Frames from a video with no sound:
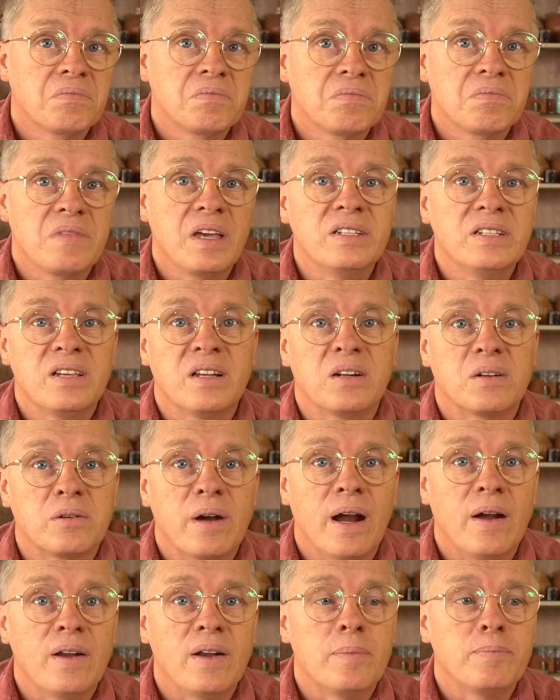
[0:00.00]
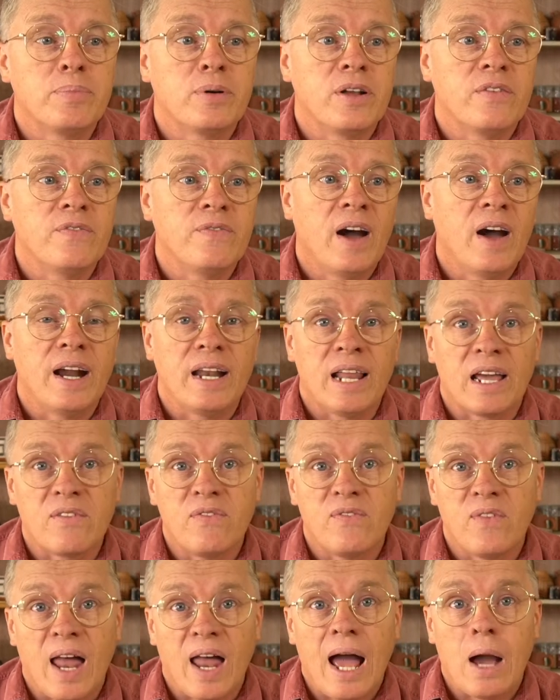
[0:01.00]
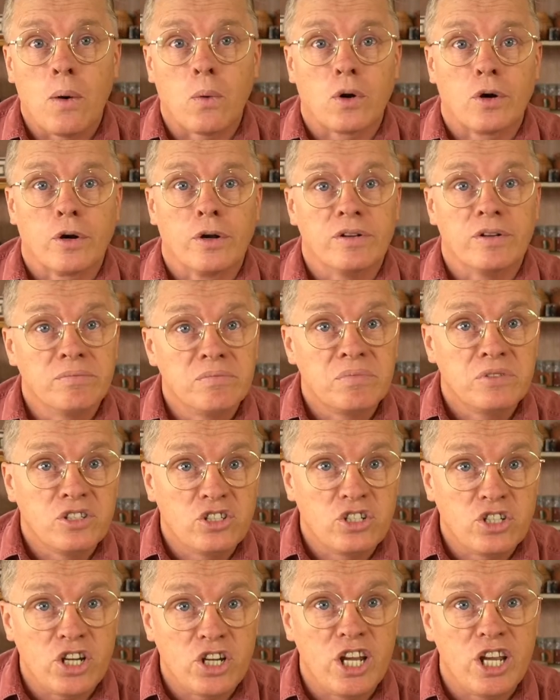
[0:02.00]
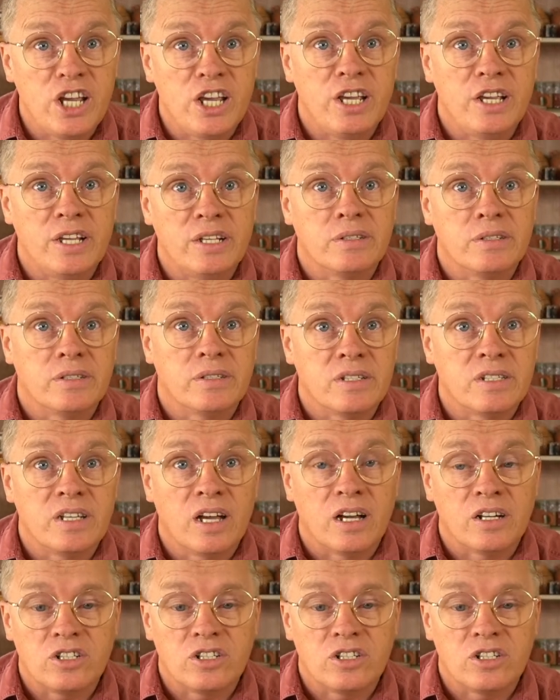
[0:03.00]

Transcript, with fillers: things that are ground up pretty fine, like flour and cheese and such.